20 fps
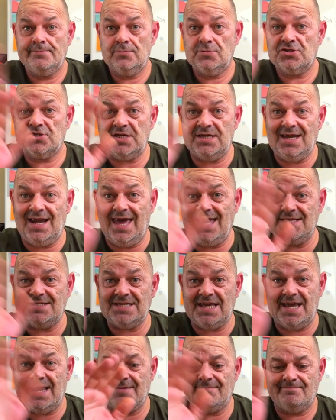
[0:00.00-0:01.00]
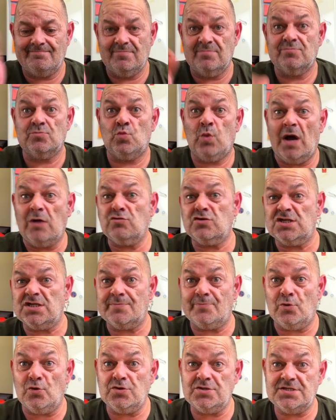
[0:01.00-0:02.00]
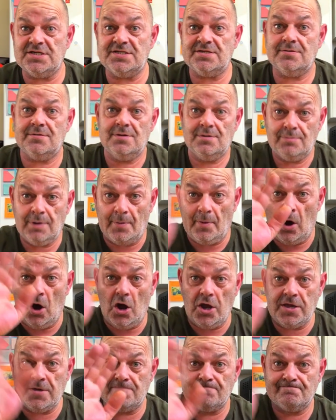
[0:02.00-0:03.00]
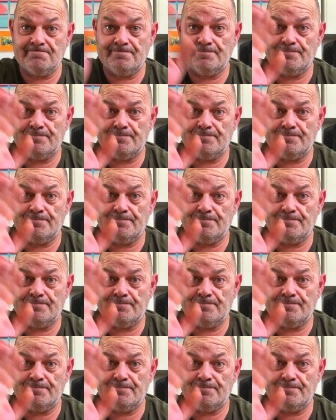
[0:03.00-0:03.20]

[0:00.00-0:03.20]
See you later. Well disappointed. Bye bye.